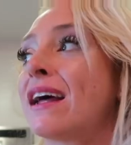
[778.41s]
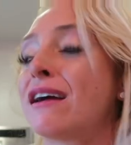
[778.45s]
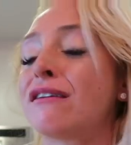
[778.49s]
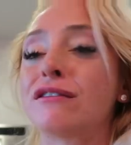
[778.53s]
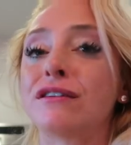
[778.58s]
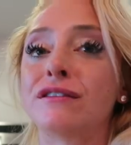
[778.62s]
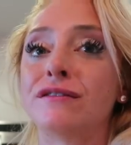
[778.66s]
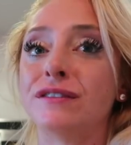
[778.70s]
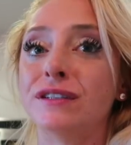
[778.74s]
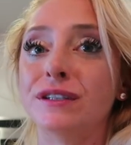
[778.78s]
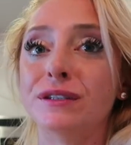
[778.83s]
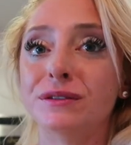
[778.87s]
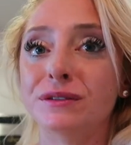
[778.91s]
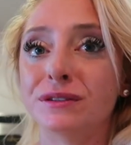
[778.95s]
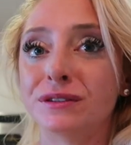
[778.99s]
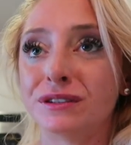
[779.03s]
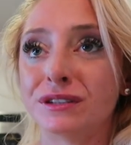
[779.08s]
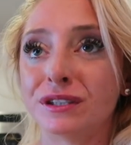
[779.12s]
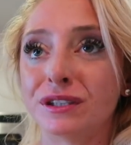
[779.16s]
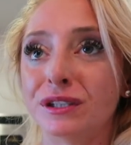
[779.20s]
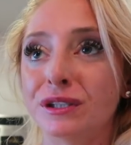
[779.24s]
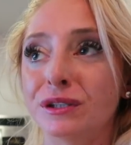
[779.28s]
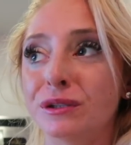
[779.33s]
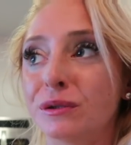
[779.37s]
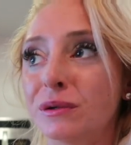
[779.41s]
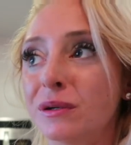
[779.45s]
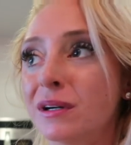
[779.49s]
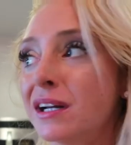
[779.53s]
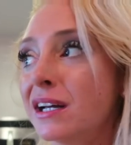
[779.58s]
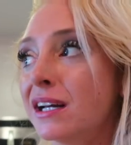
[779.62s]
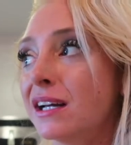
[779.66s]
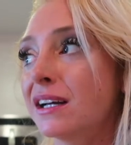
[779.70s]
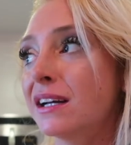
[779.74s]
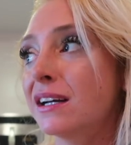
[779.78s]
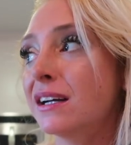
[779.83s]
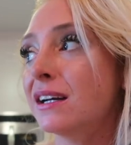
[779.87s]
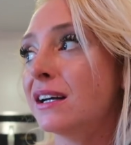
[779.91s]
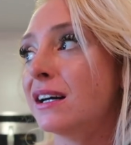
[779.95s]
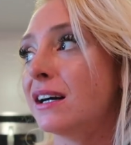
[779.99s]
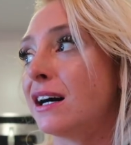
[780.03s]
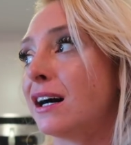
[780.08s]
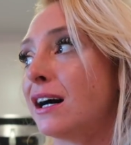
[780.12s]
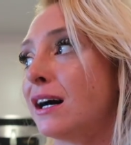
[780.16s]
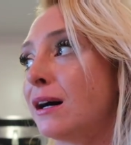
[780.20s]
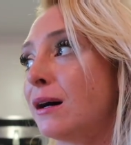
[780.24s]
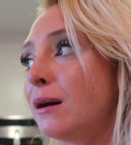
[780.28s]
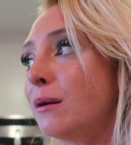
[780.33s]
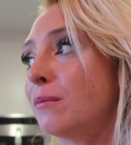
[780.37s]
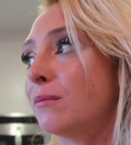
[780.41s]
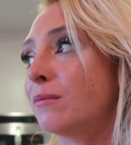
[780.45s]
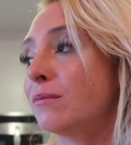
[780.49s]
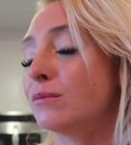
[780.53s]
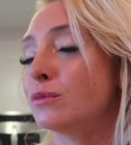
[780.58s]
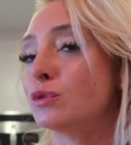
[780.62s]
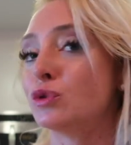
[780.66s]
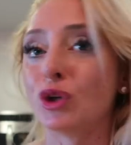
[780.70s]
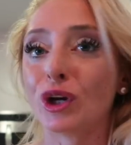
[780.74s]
I refuse to um,